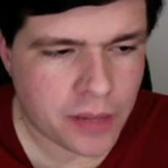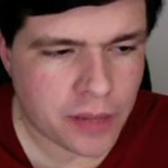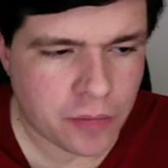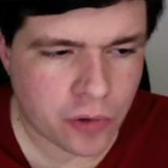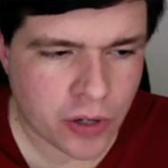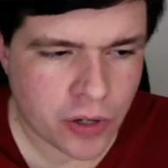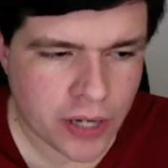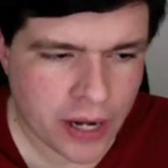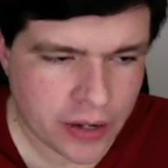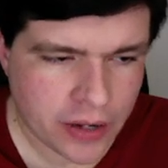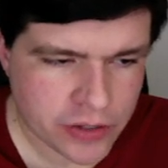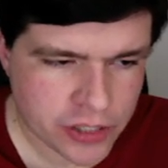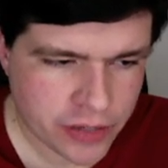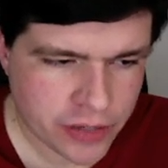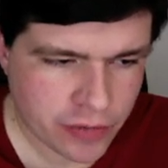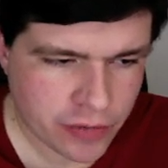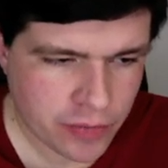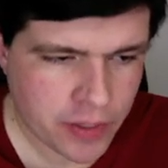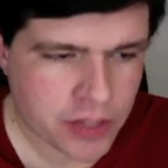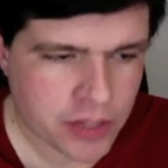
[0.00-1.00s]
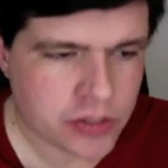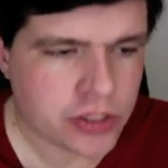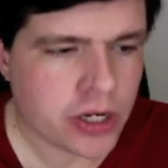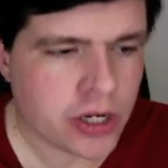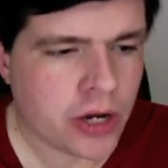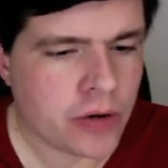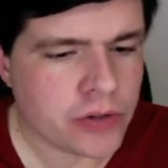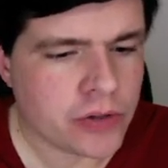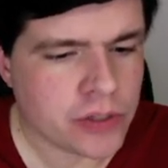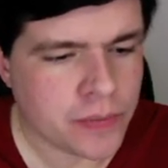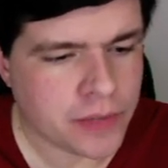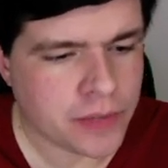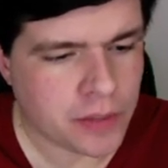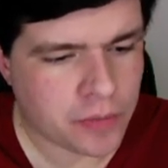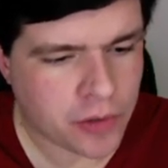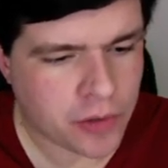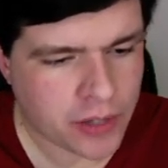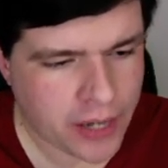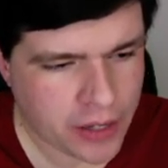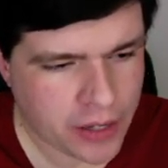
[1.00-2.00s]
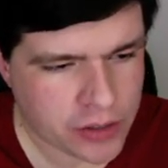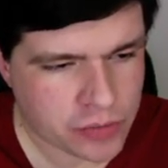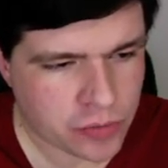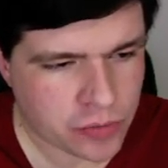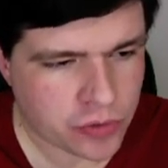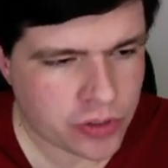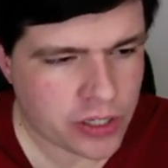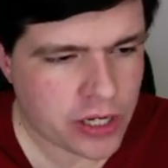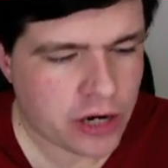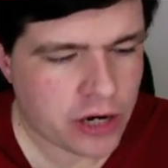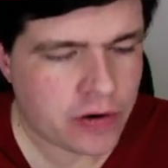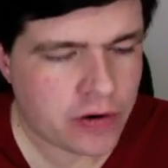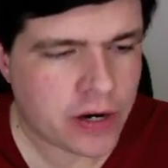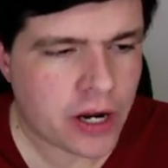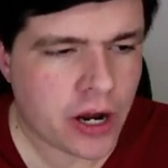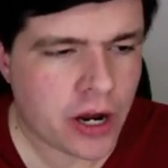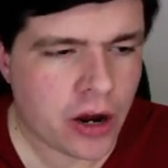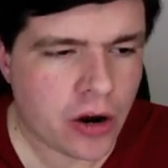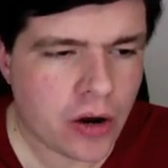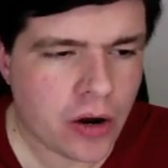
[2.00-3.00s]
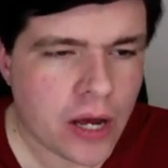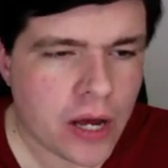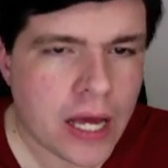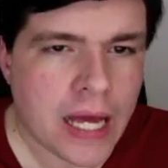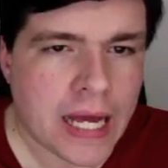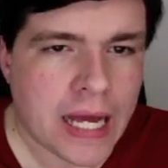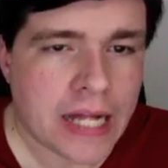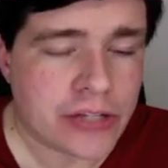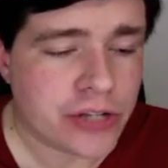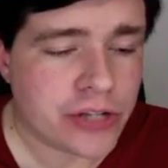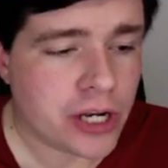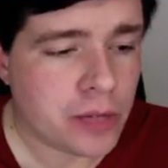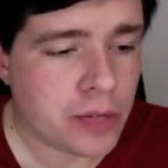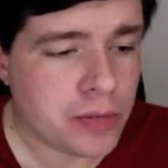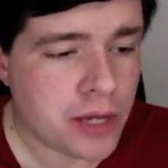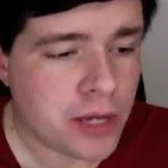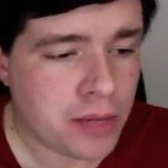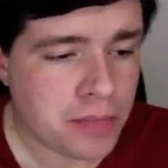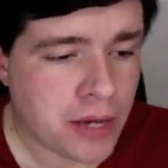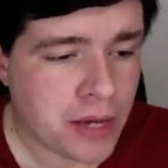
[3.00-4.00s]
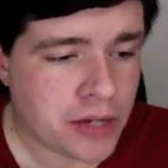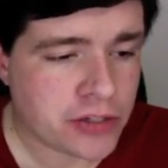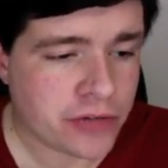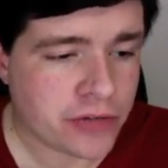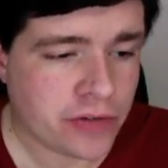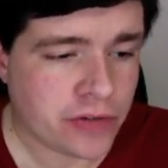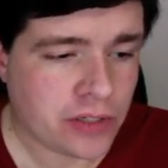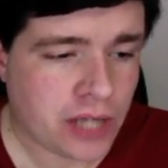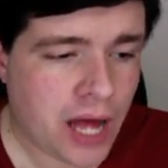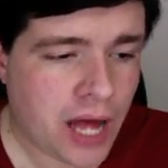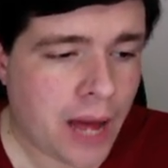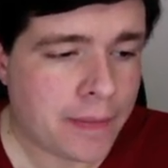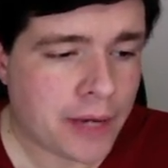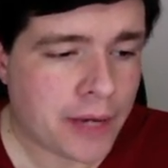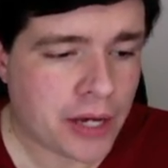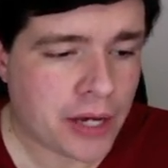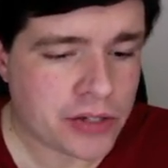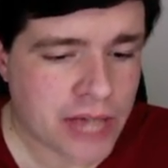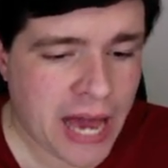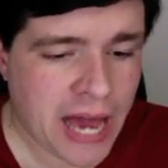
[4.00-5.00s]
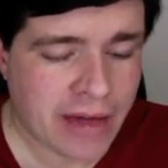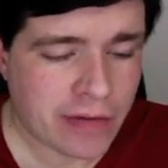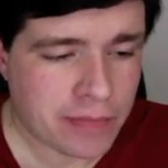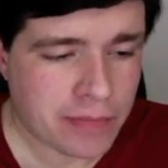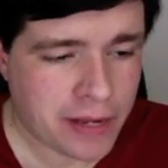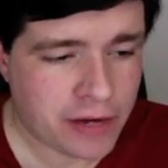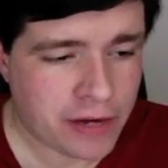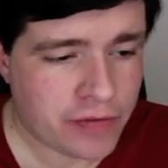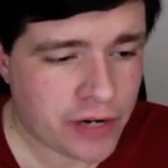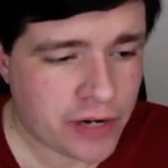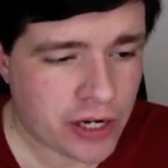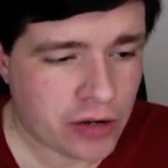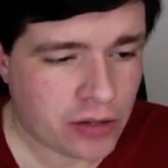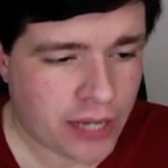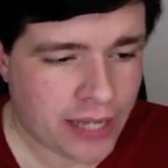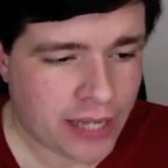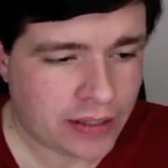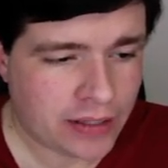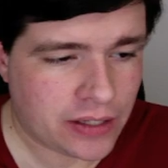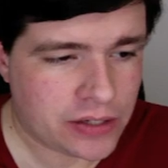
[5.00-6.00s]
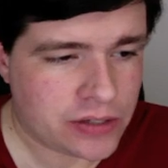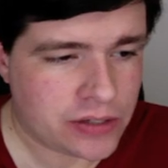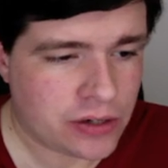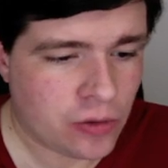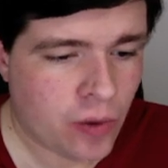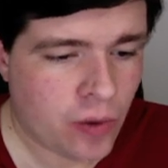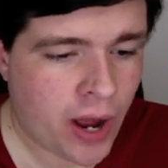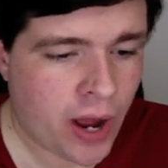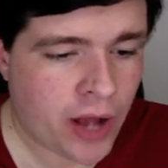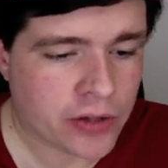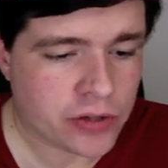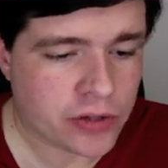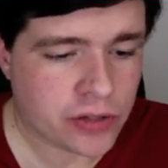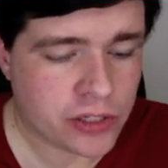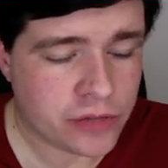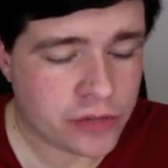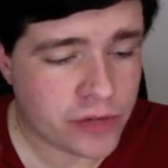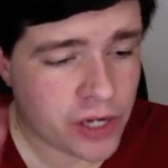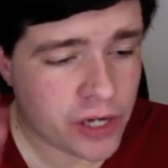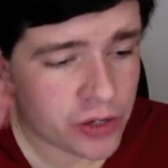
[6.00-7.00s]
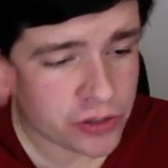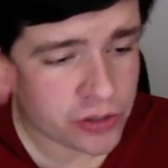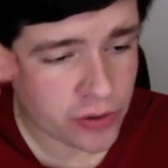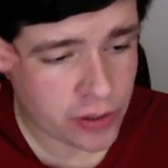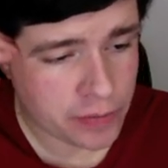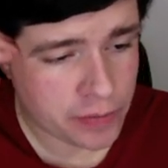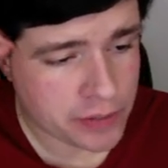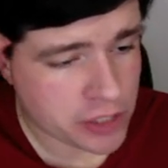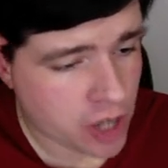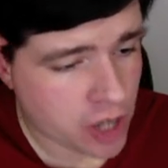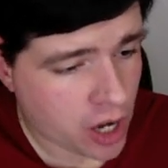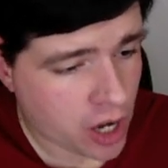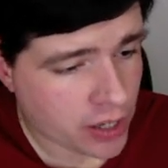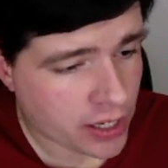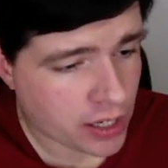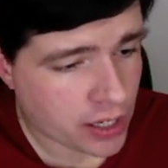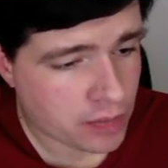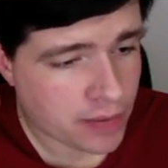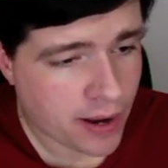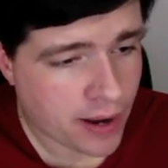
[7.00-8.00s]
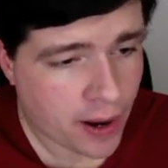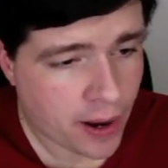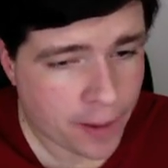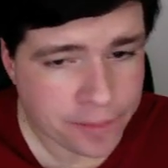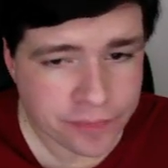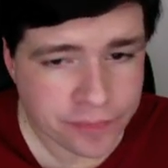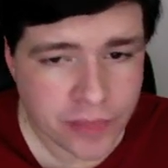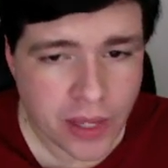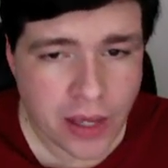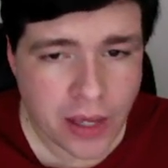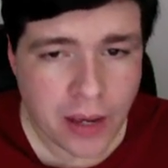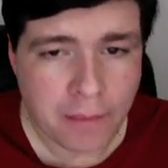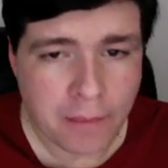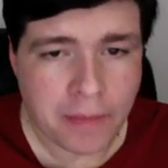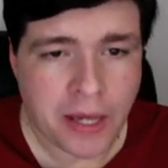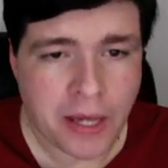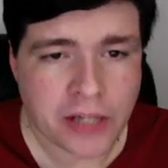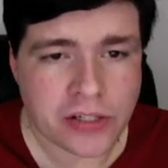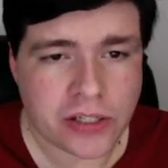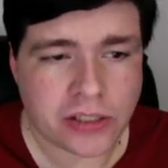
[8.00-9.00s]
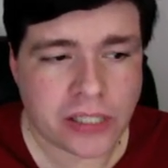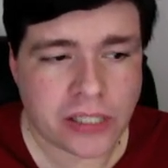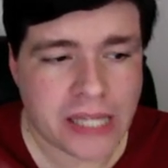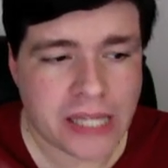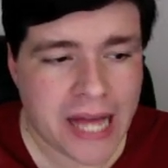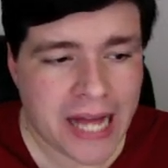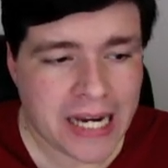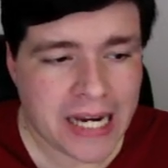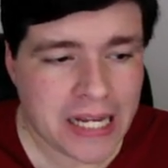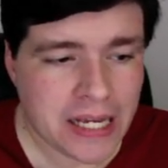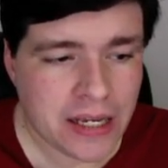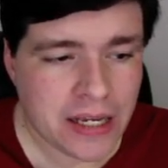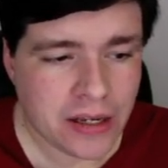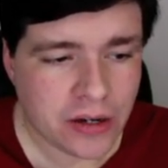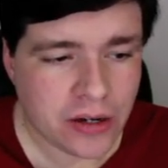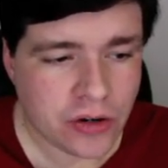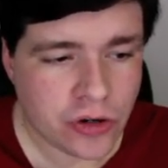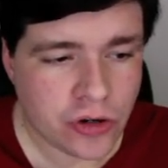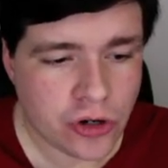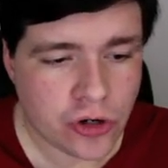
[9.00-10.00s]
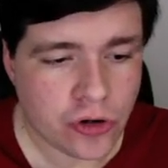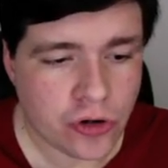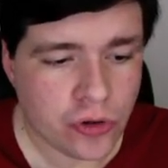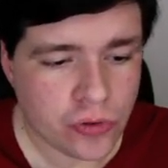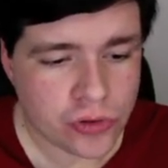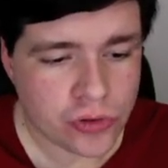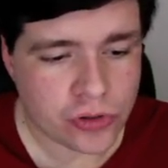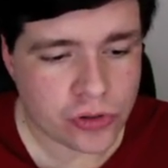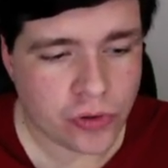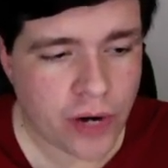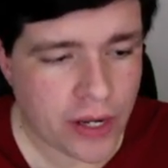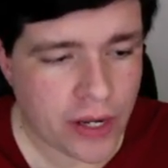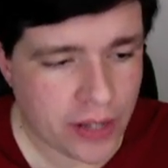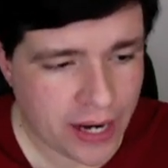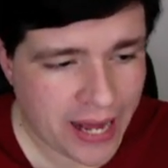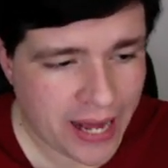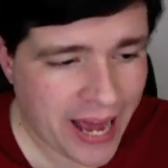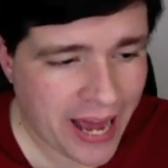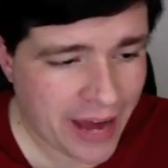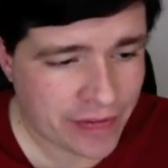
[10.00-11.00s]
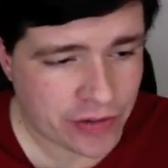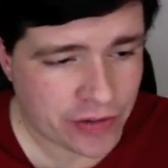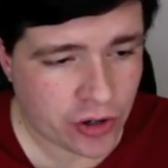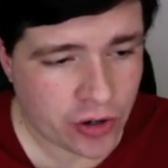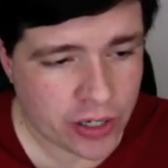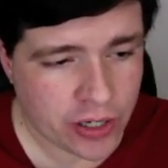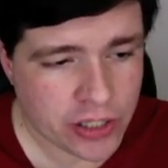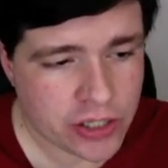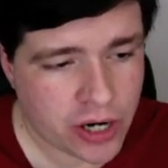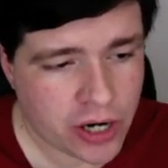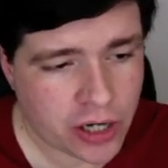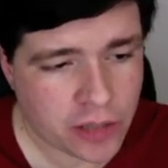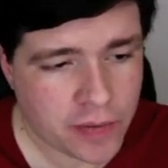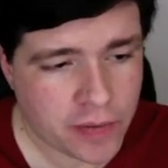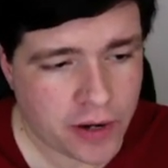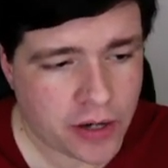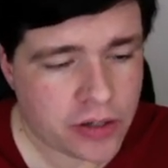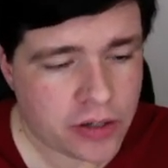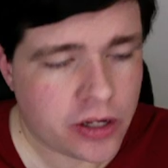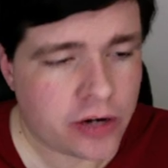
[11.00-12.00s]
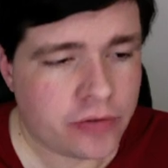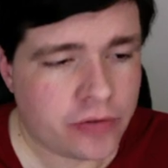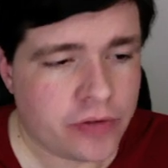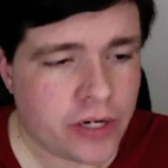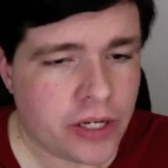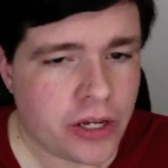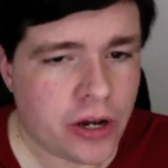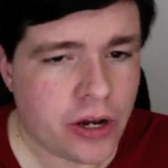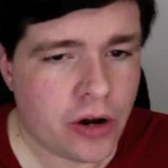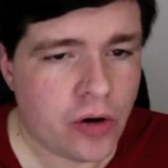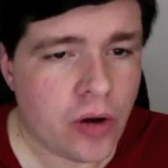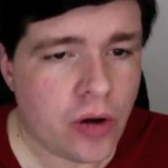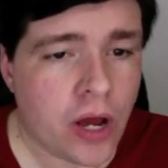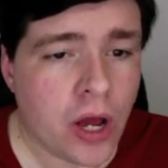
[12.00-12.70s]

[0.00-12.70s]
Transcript: were announced several months ago. Some of them were announced more than a year ago. It's going to be a mix of a lot because I haven't made a video like this in a while. So, this video is going to be talking about basically any new Zoid that I haven't already talked about in another video